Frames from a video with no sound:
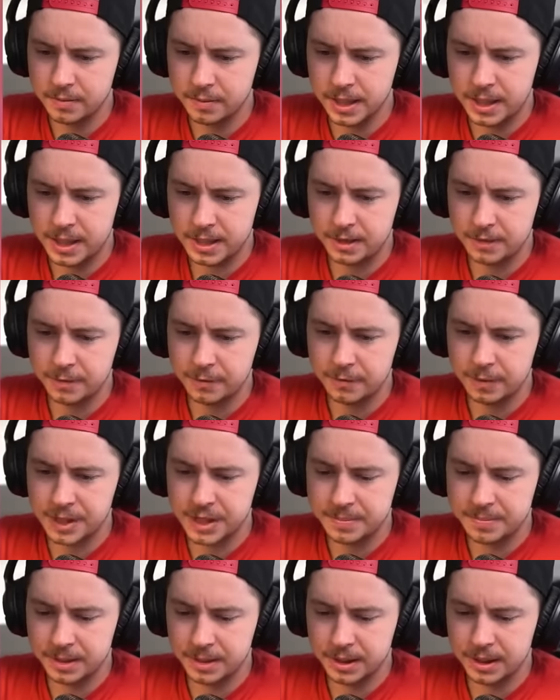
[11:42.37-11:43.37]
We got another free
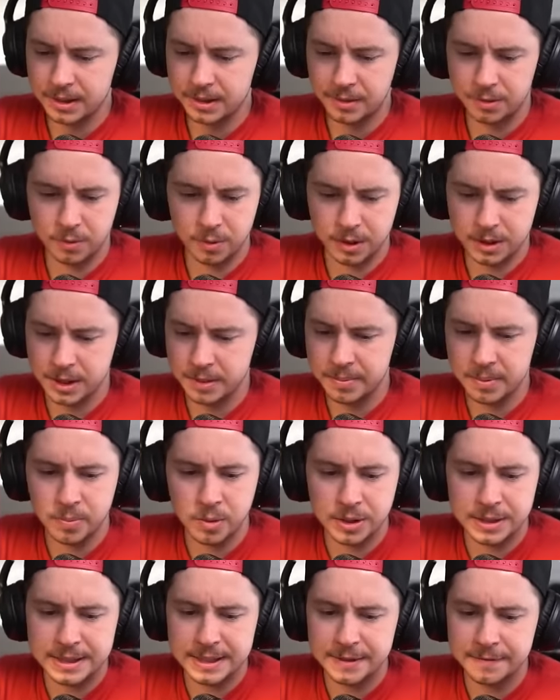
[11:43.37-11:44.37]
spell to get through a couple
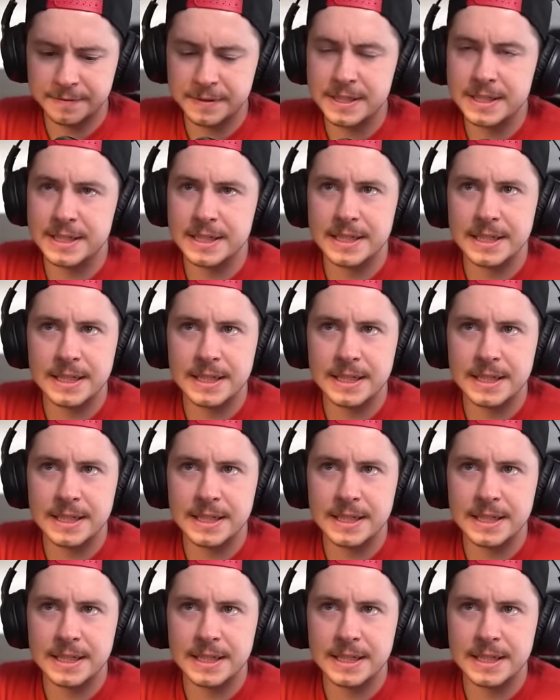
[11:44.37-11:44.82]
more defenses.